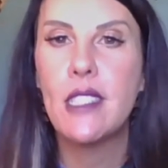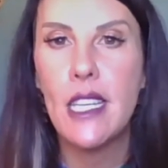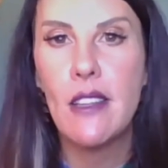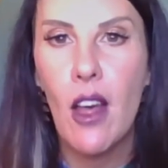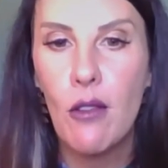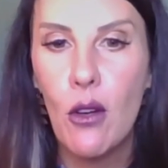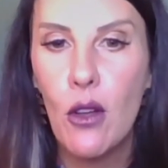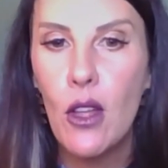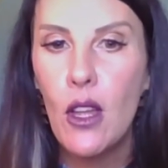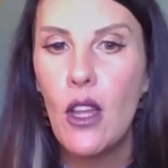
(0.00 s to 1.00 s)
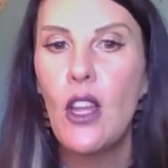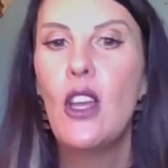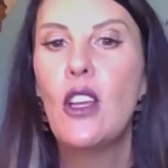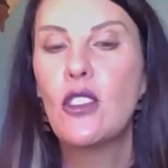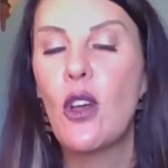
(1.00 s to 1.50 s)
level.
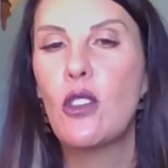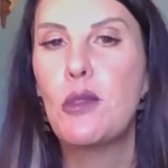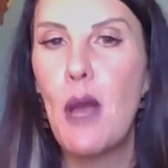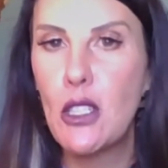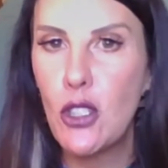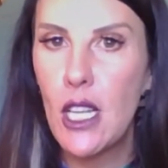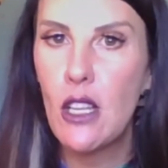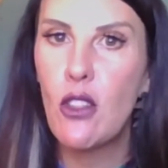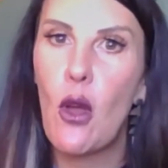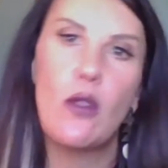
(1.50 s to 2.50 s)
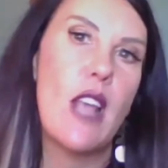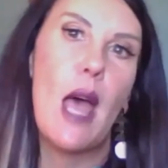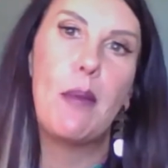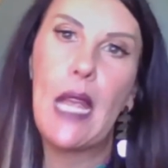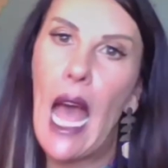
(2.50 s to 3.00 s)
So especially those
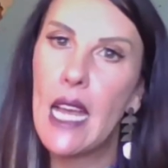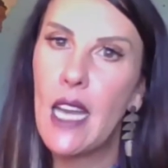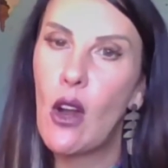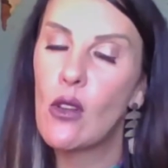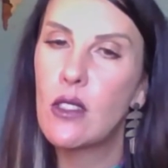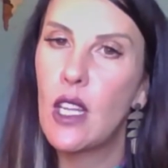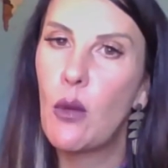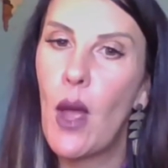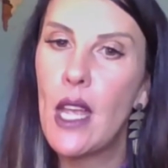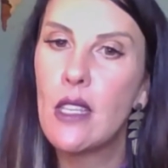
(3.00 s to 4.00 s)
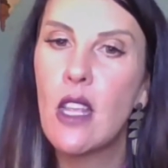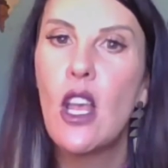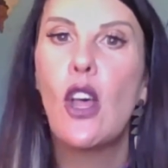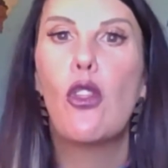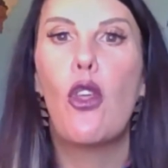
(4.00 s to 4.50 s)
epicontinental seaways,
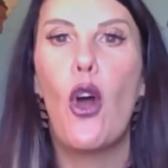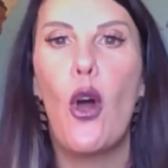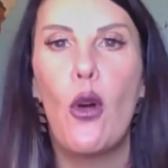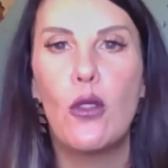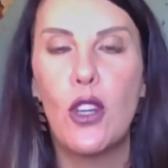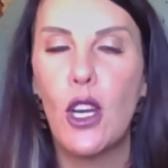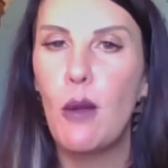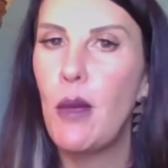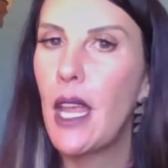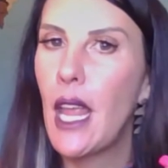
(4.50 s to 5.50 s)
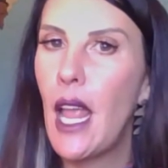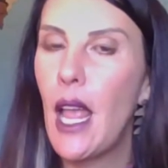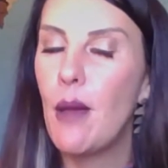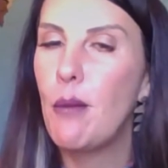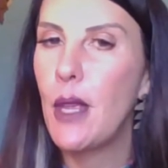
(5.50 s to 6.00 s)
those are going to
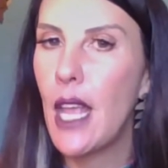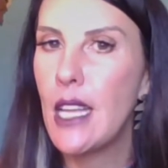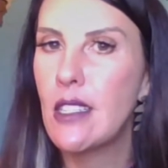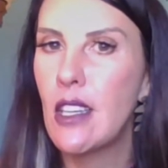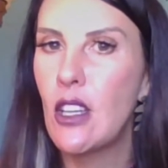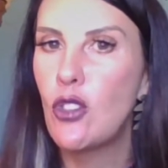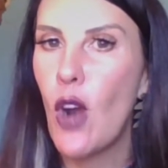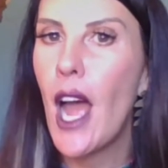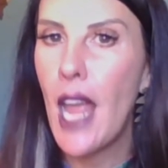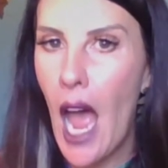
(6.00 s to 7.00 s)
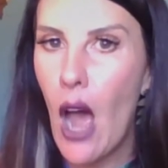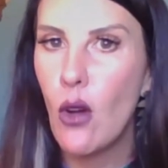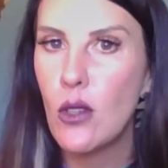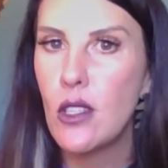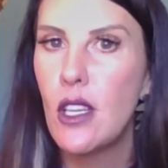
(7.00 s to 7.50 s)
begin to dry
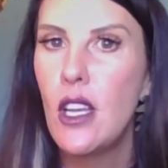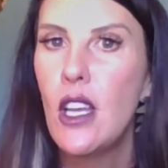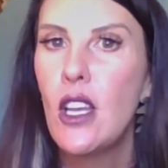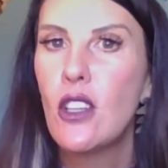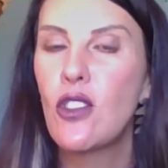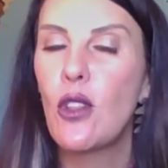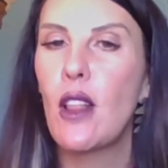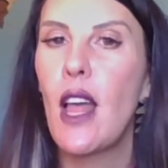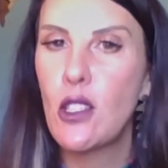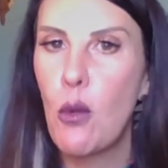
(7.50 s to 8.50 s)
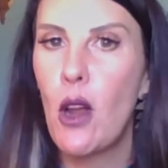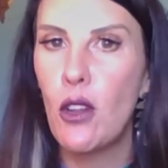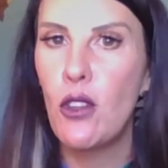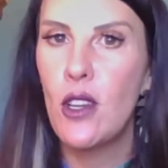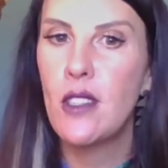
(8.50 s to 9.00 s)
out. So the less water
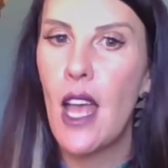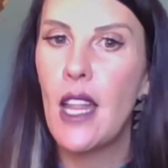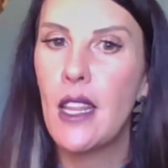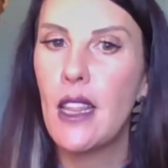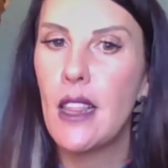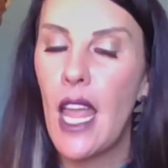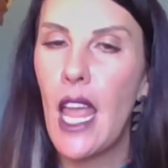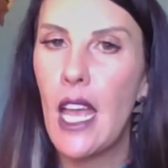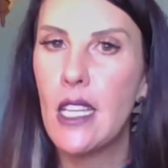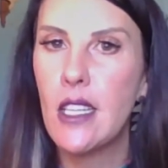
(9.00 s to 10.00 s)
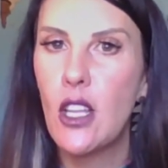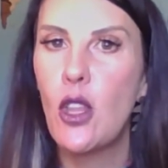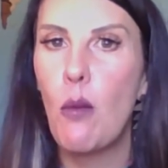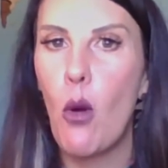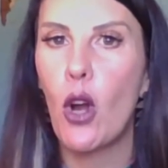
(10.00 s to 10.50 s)
there is on land, the
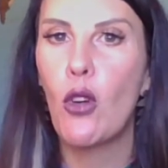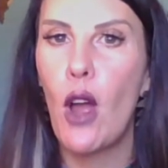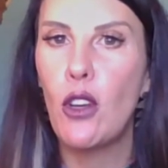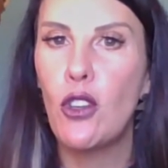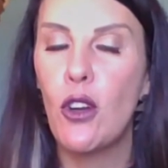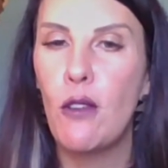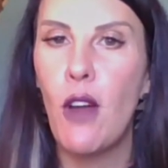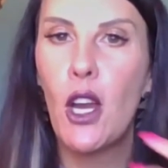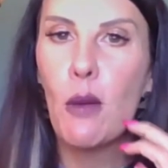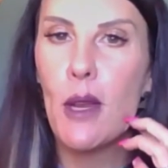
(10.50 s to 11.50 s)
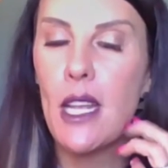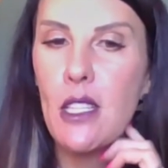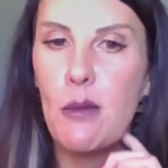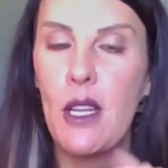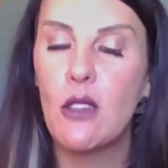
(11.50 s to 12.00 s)
more crowded your environment is,
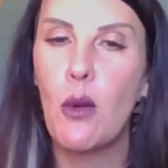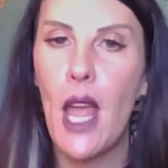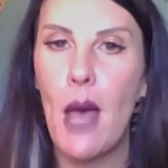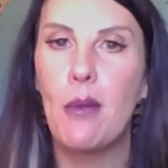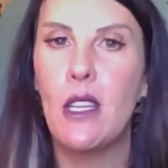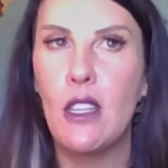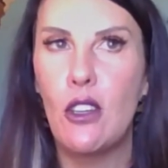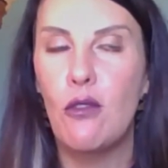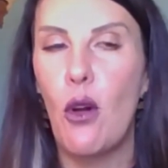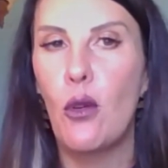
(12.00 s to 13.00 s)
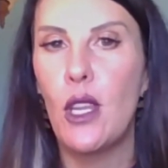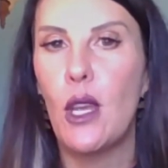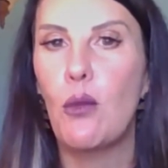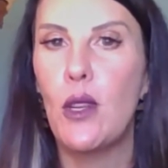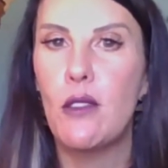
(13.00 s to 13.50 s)
because what happened in the Devonian,
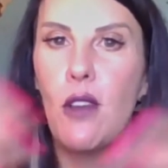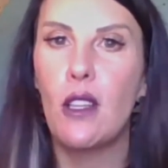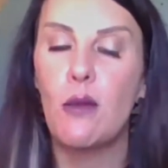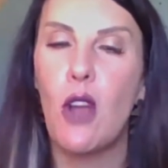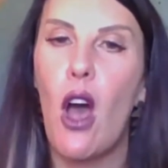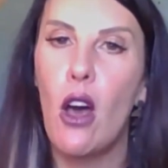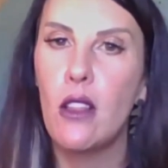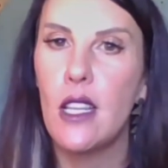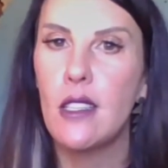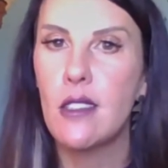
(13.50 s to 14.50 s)
we developed all these